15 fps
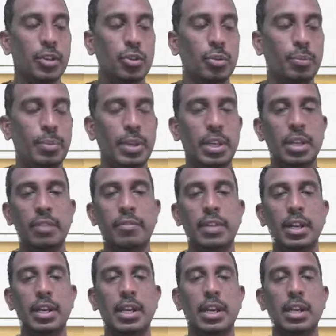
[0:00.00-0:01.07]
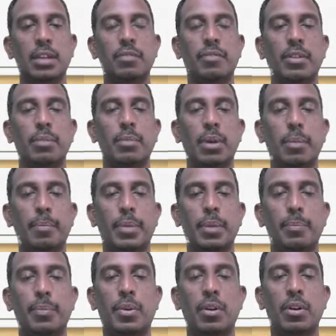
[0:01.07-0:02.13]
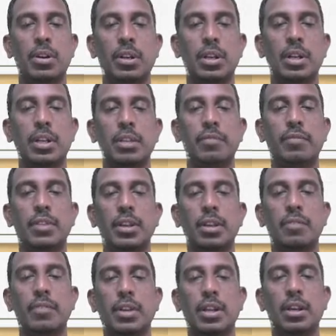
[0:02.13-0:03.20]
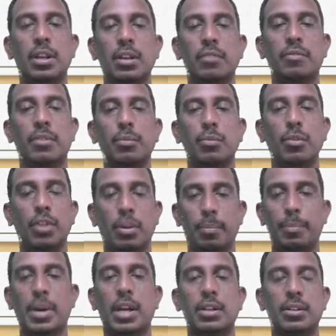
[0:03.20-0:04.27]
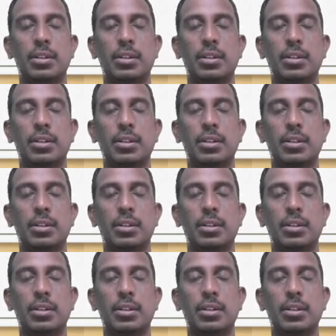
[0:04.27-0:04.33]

Superior will collect from upper part and inferior will collect from lower part.